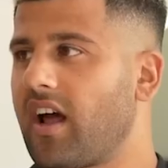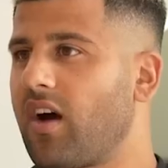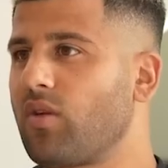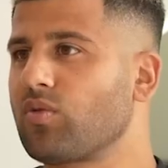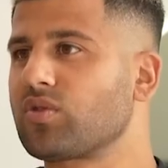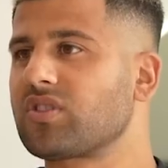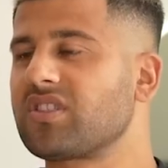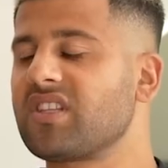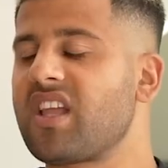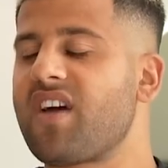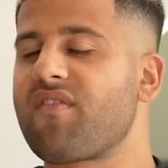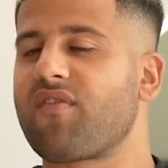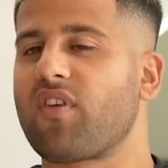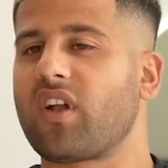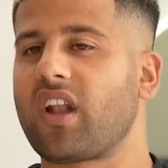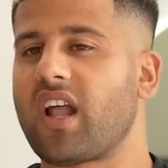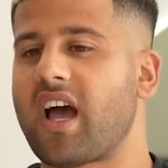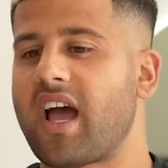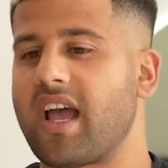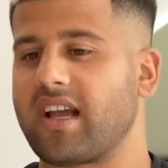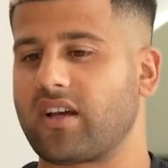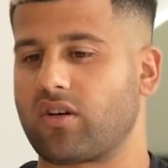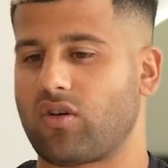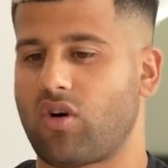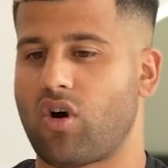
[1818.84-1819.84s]
I was never
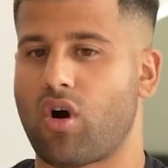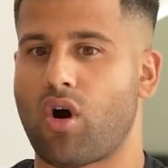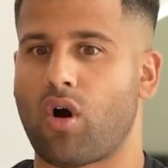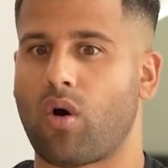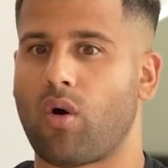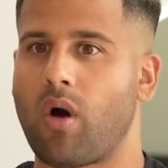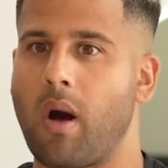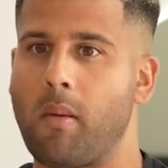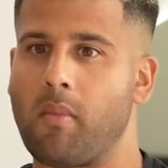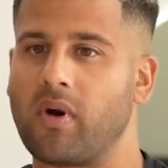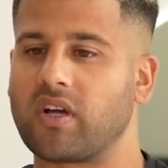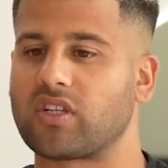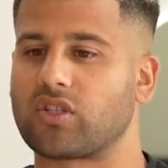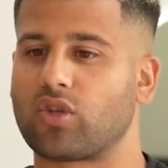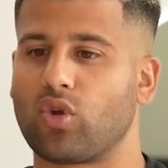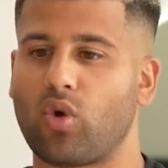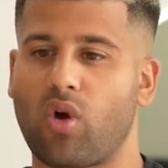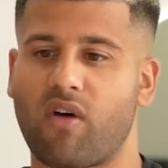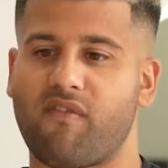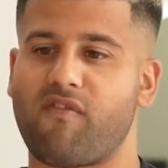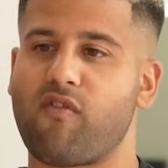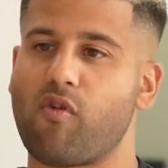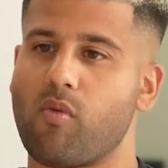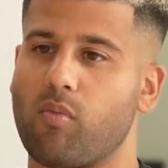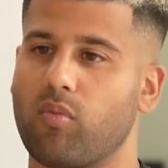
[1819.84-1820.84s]
like, oh, I must do
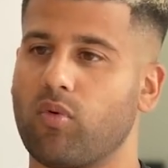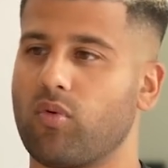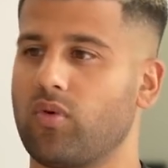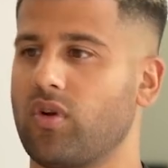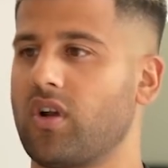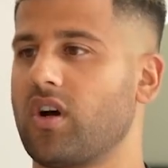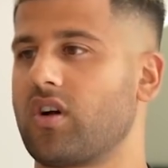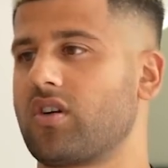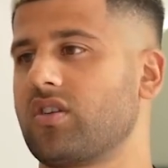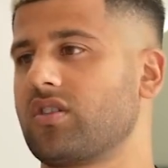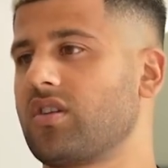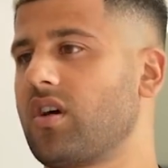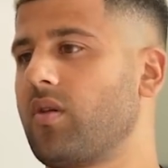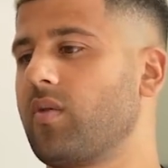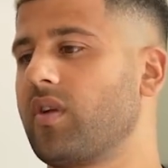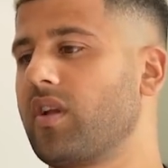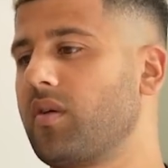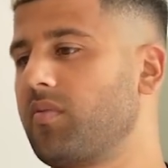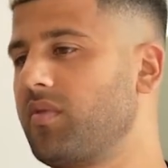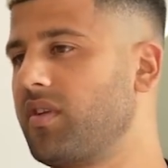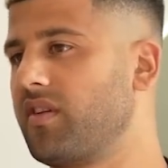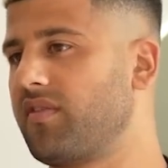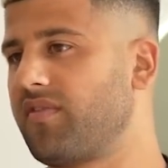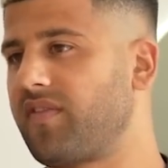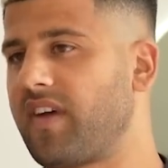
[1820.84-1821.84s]
a footballer because I want to
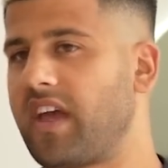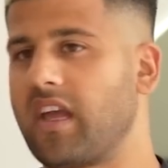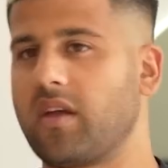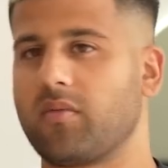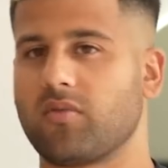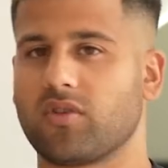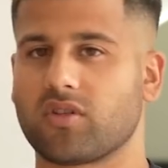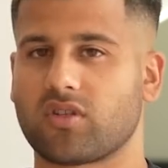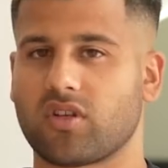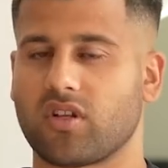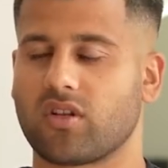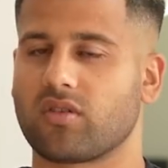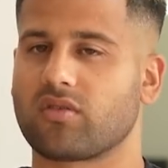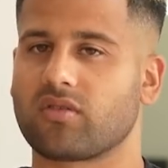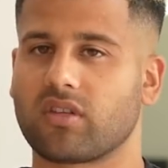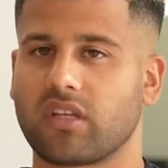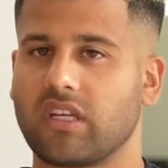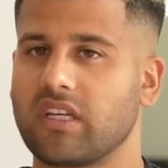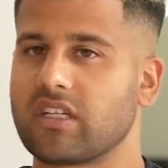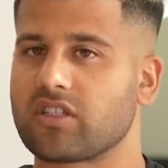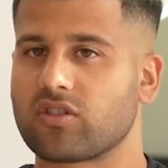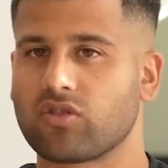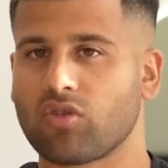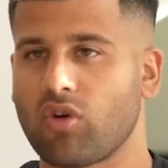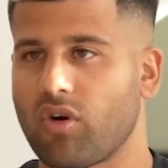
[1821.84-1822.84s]
be famous. And
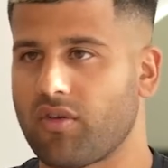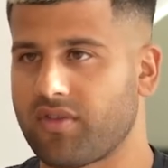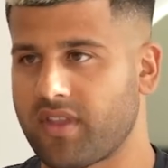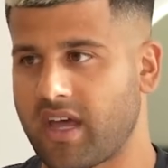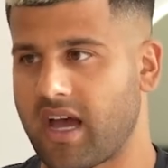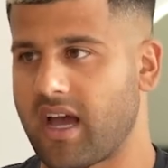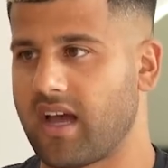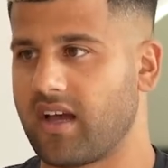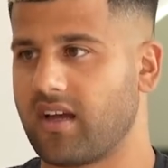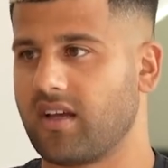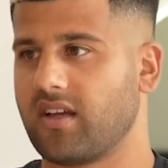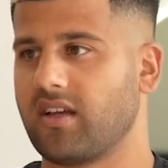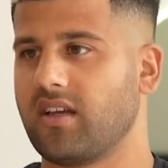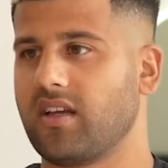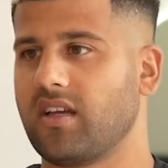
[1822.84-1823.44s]
it's not that.